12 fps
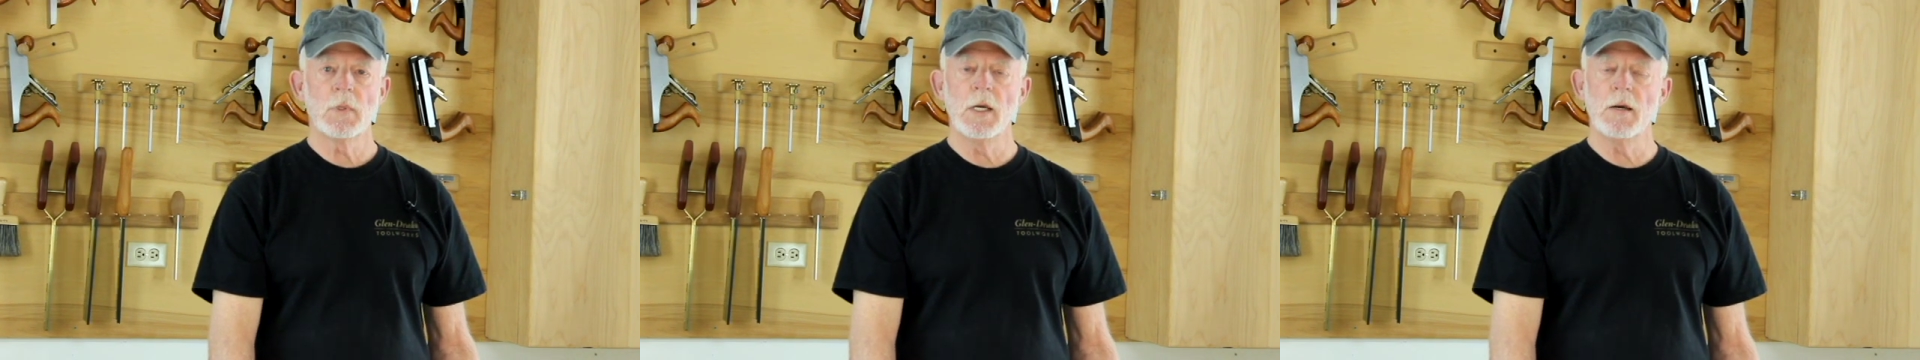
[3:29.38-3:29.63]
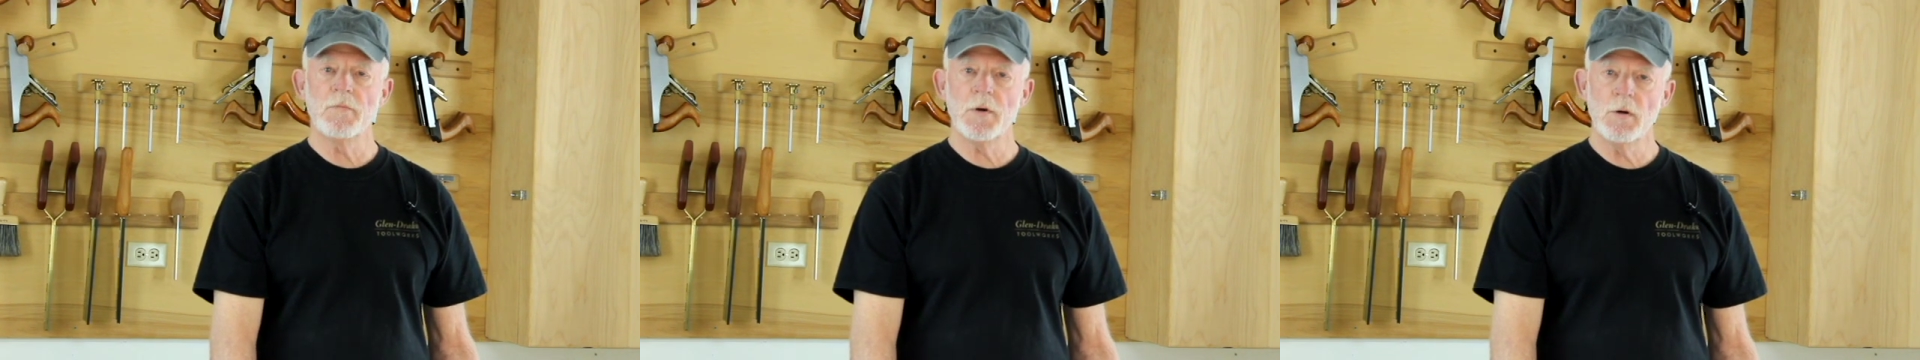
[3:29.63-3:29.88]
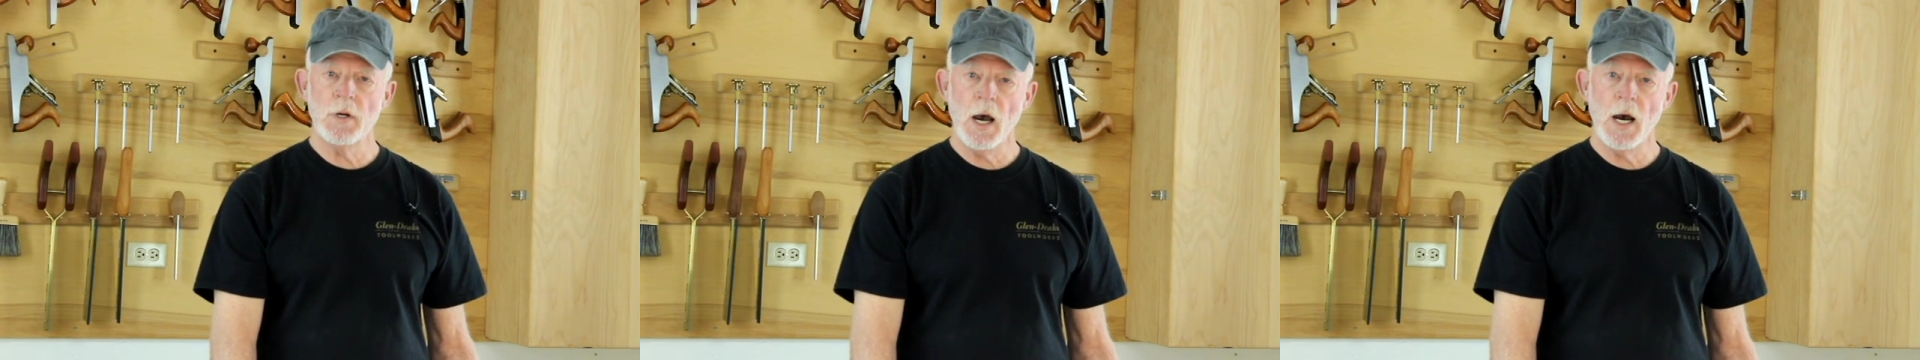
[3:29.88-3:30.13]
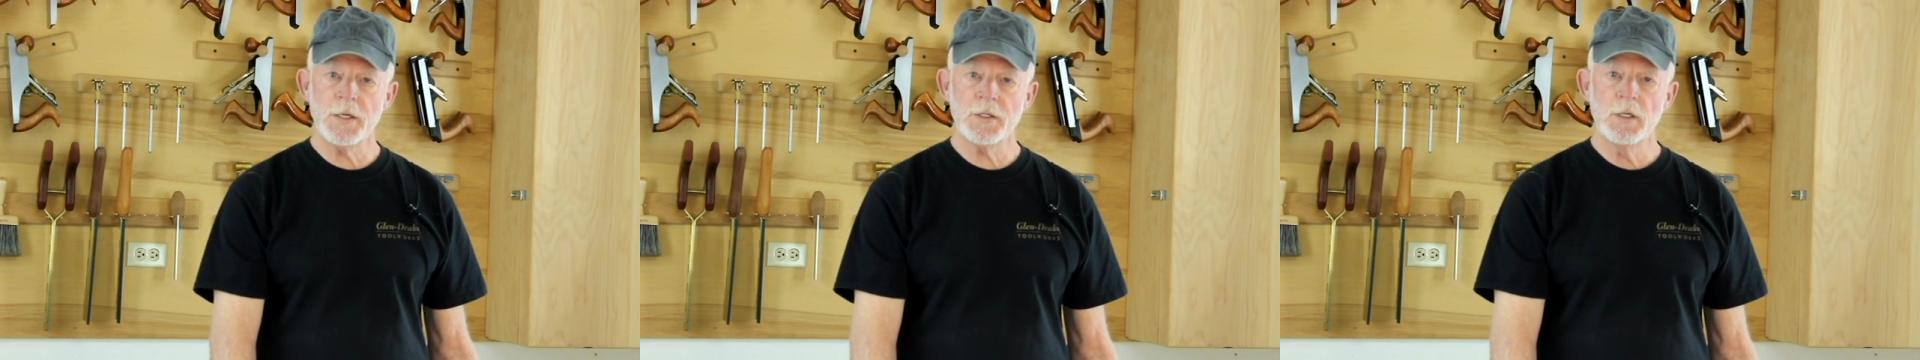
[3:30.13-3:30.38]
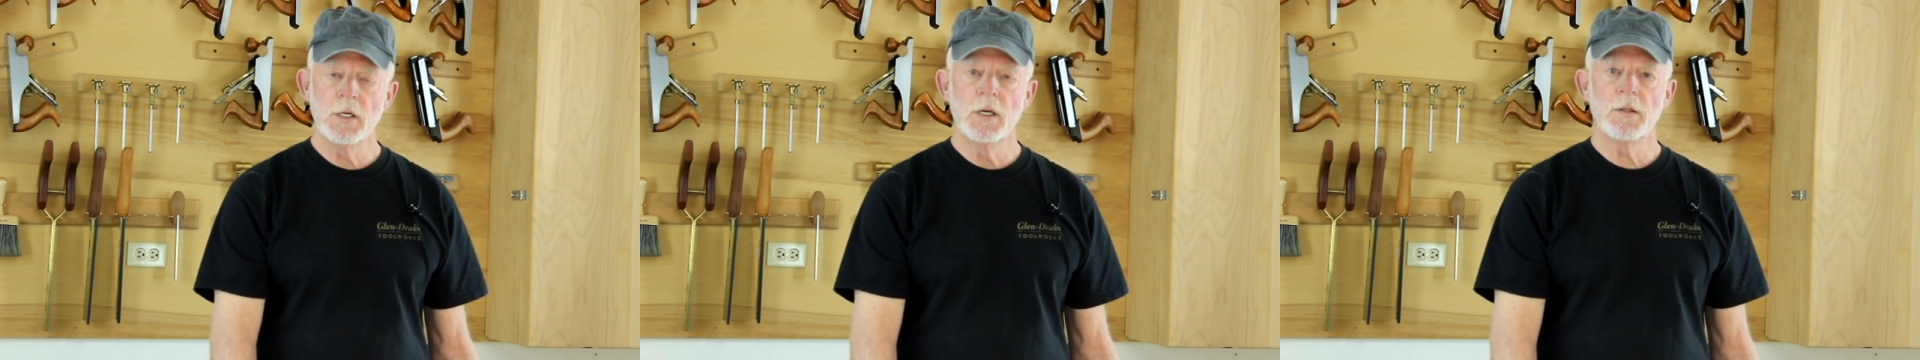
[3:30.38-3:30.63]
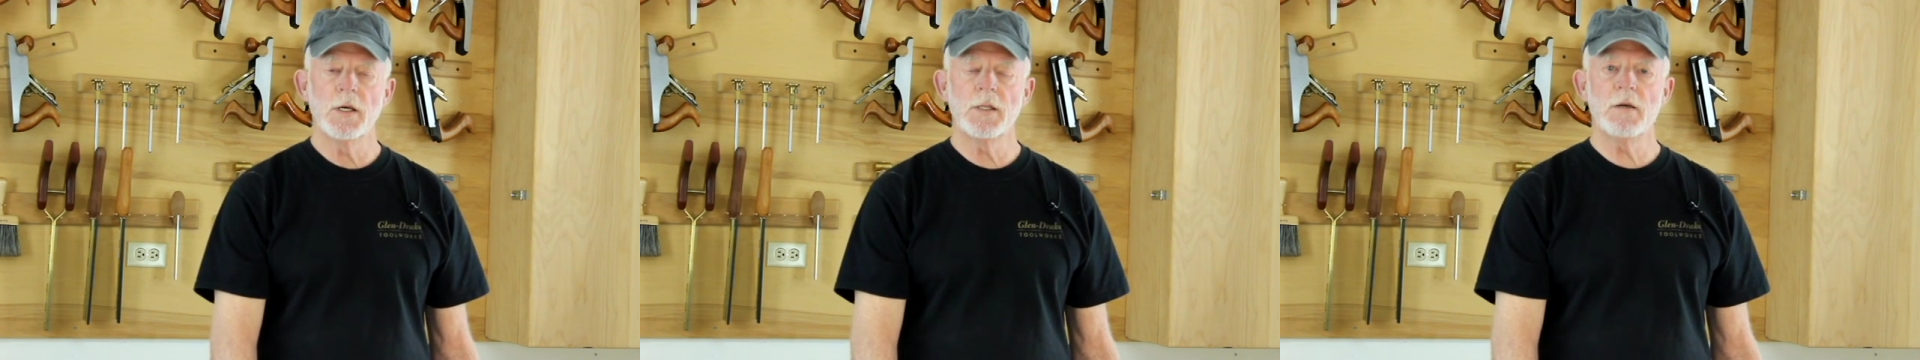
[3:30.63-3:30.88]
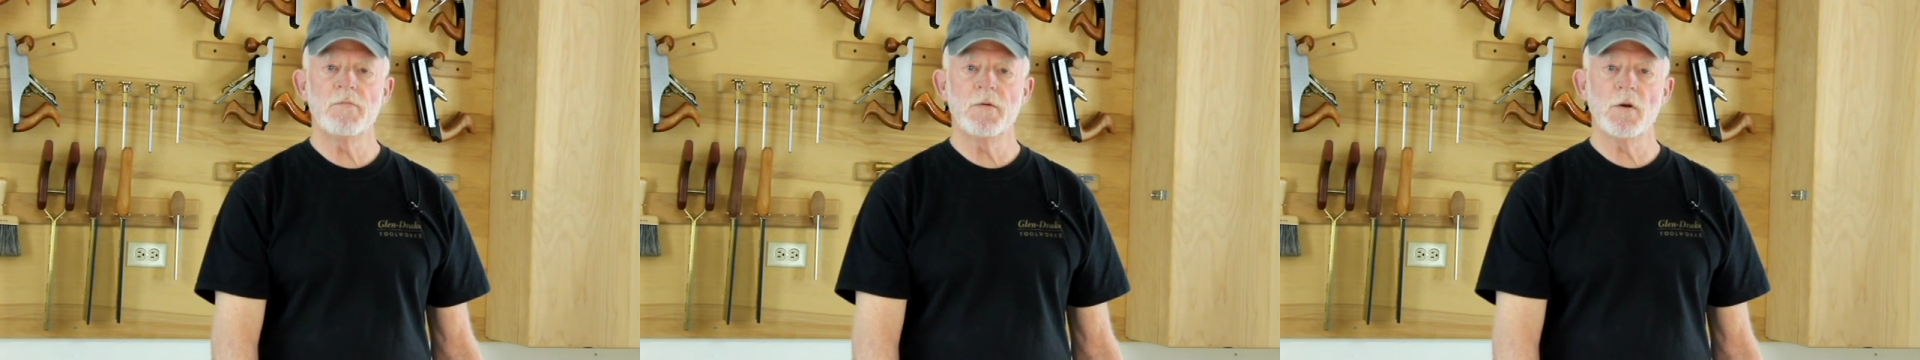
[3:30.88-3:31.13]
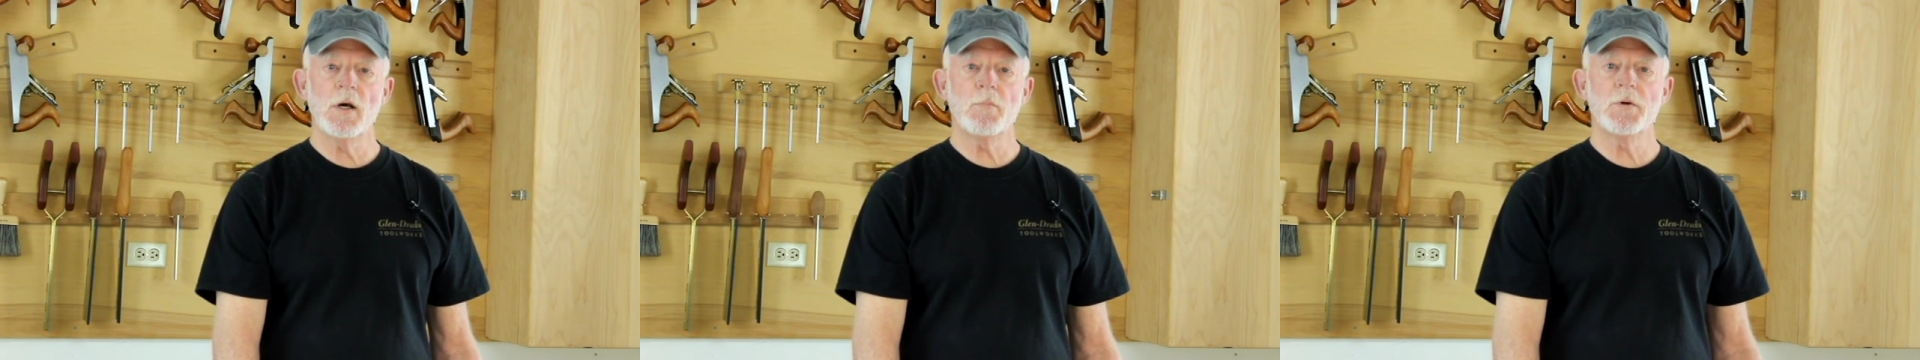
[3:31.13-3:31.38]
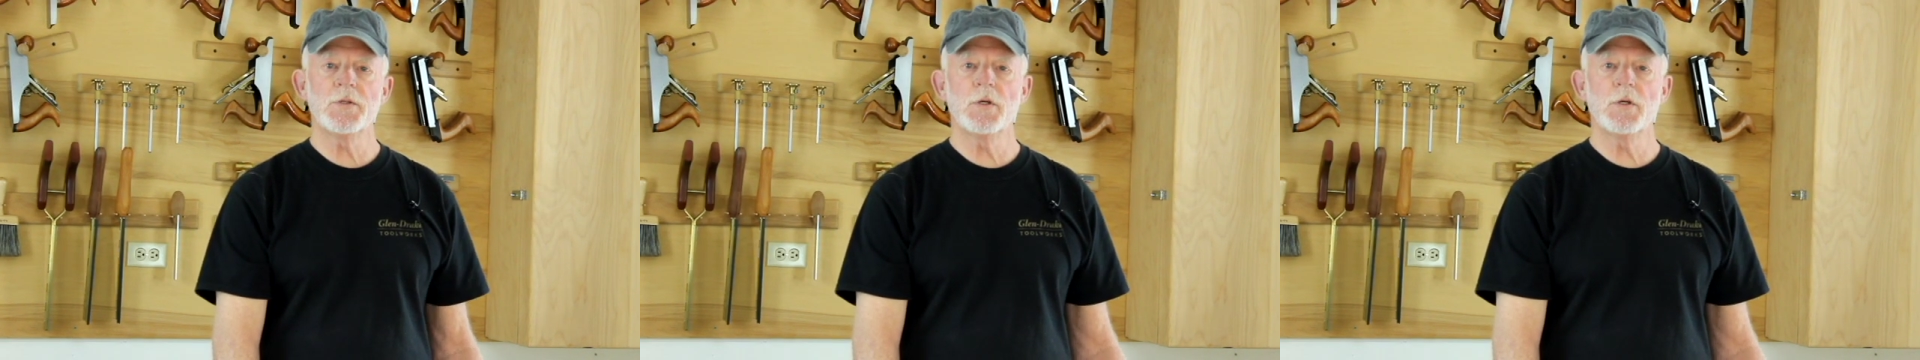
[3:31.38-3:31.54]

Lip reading: If they're not, then they fill up with